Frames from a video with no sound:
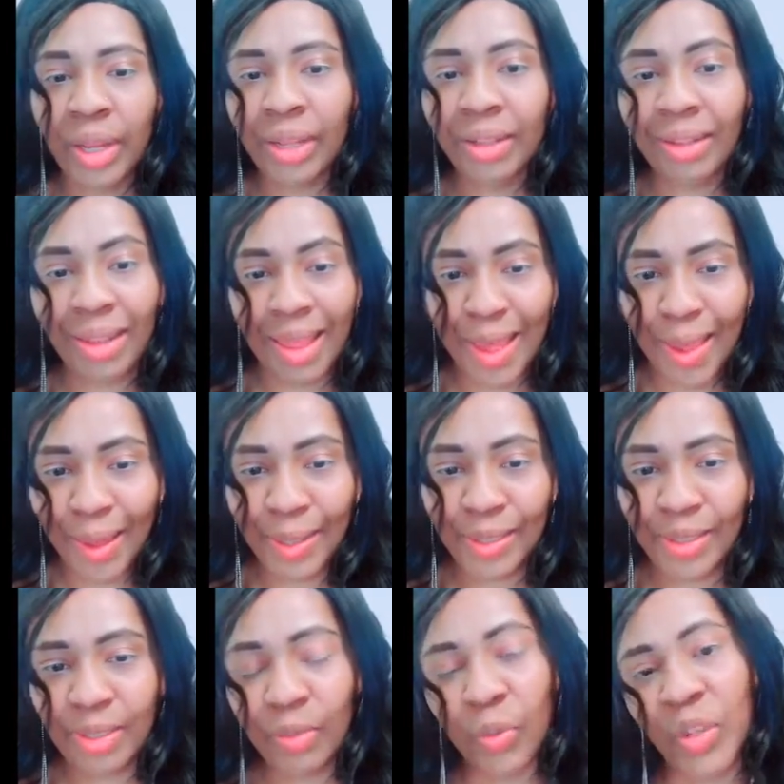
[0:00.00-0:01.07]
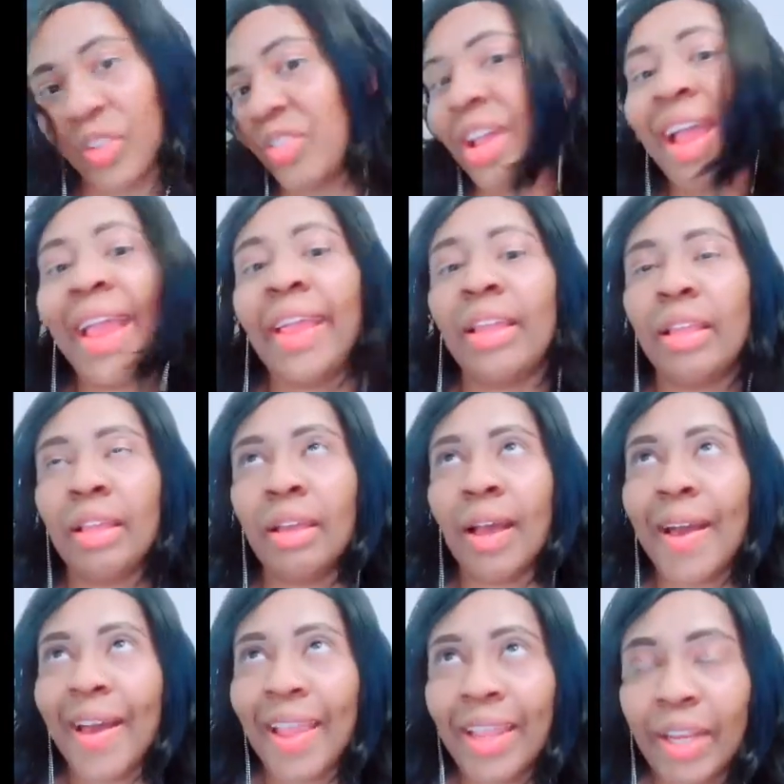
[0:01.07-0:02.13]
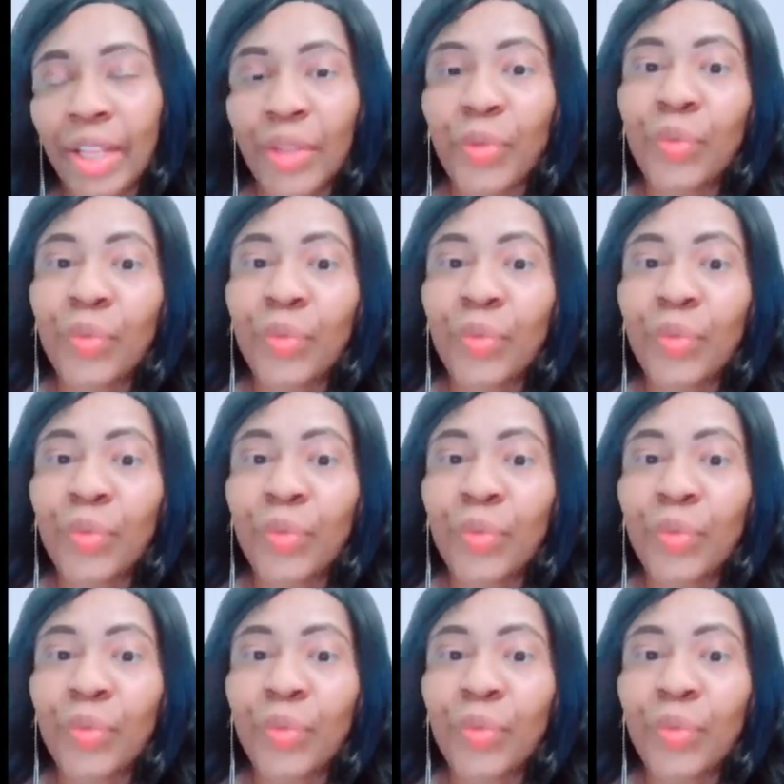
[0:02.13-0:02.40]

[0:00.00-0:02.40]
light which I highly